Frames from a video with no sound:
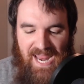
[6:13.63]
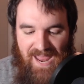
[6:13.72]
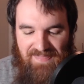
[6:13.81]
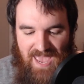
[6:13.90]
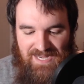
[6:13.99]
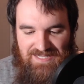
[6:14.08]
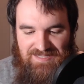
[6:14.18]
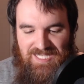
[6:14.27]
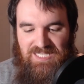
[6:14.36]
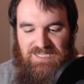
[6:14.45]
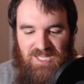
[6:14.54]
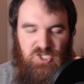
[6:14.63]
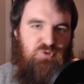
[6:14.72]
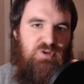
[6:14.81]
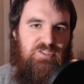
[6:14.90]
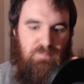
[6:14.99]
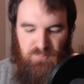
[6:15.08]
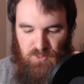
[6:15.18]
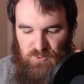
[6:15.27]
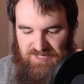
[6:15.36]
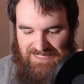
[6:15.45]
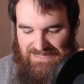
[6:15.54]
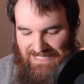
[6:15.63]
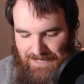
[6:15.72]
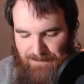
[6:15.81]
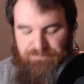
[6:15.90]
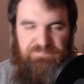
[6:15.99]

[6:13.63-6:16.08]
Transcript: And that is the illustrious Bruce Lee.